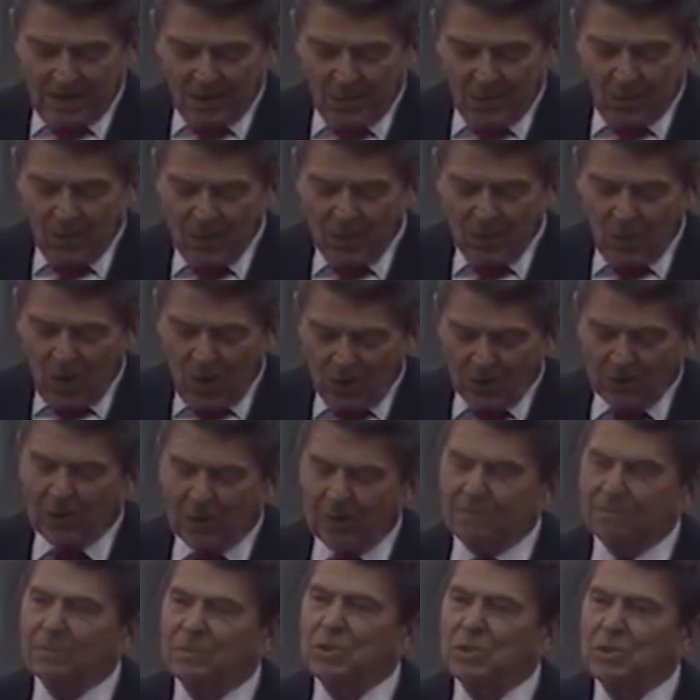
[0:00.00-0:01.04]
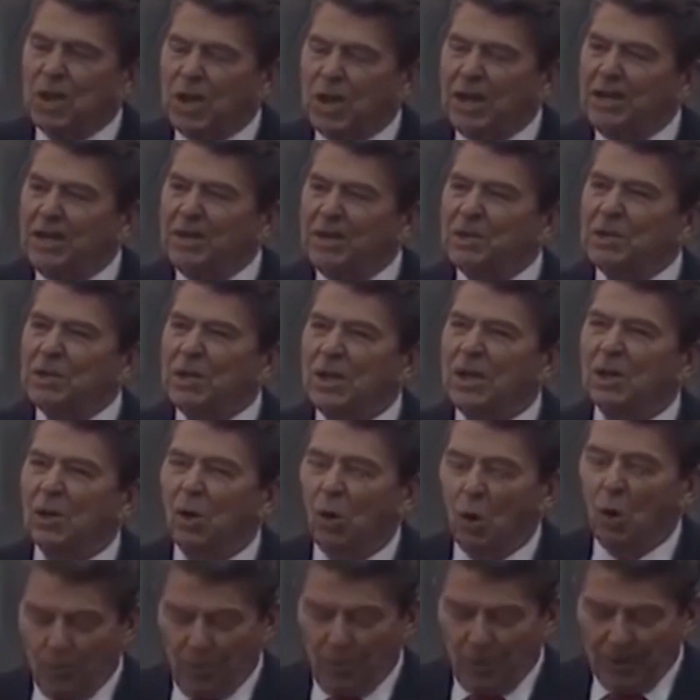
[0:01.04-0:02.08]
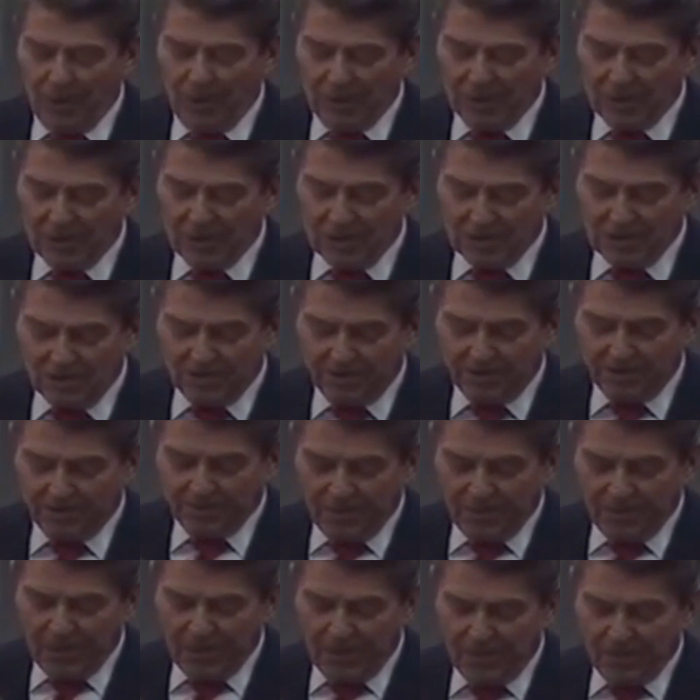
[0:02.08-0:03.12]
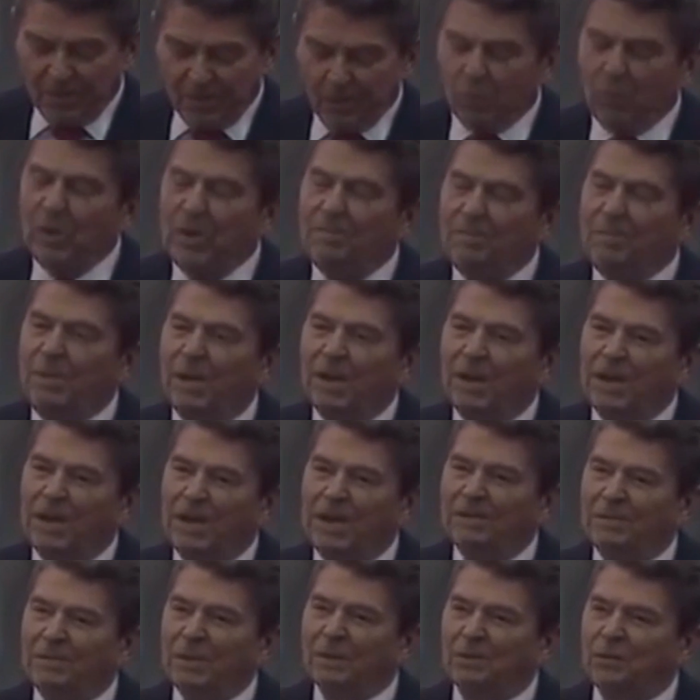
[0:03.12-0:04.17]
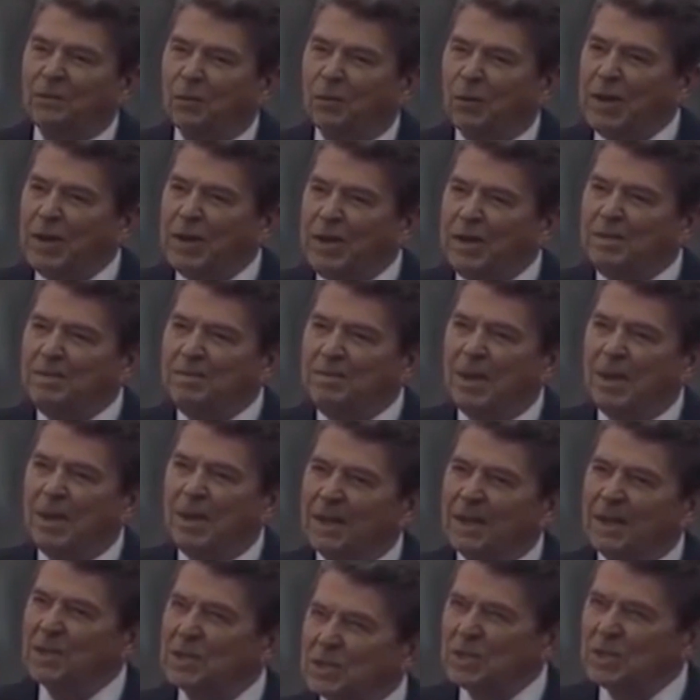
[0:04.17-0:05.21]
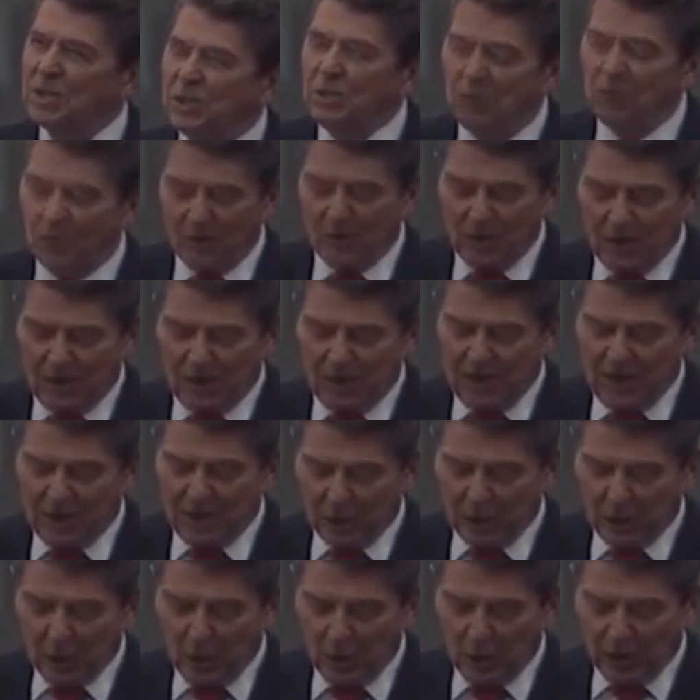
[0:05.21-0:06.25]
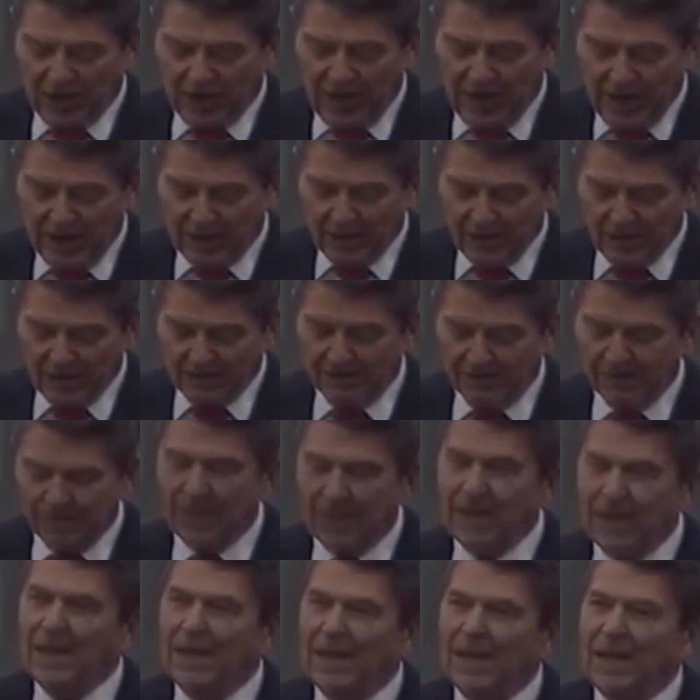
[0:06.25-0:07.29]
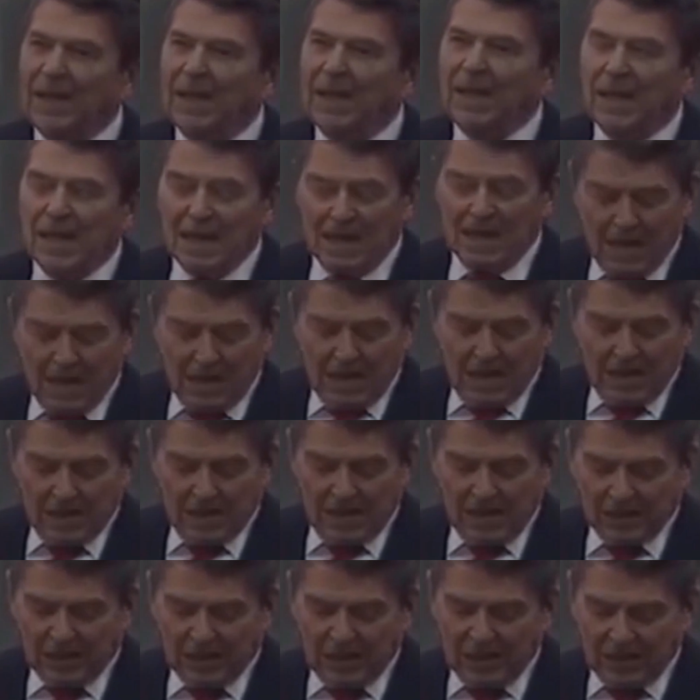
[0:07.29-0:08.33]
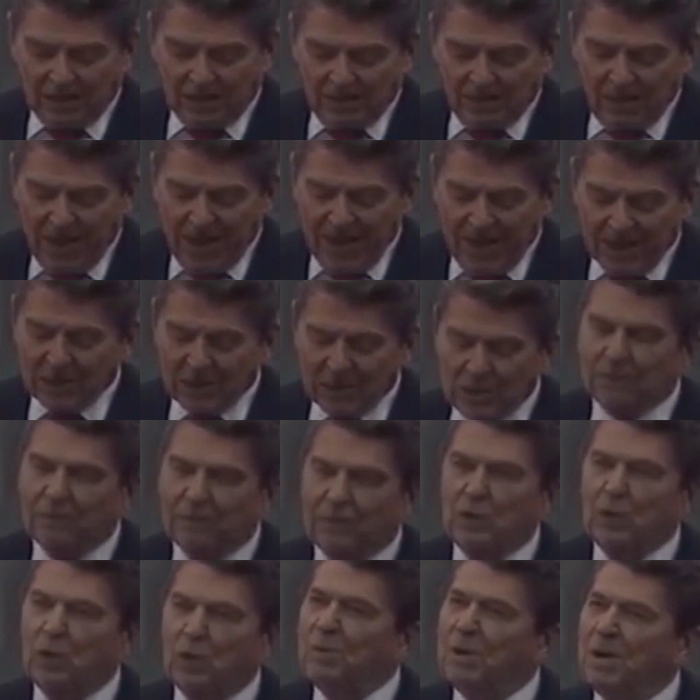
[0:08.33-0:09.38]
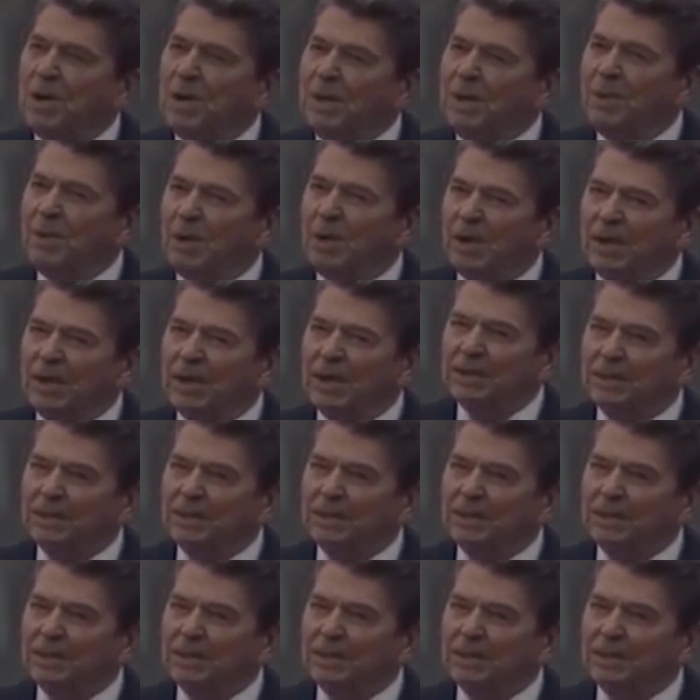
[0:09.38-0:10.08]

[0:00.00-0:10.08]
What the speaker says: We welcome change and openness, for we believe that freedom and security go together, that the advance of human liberty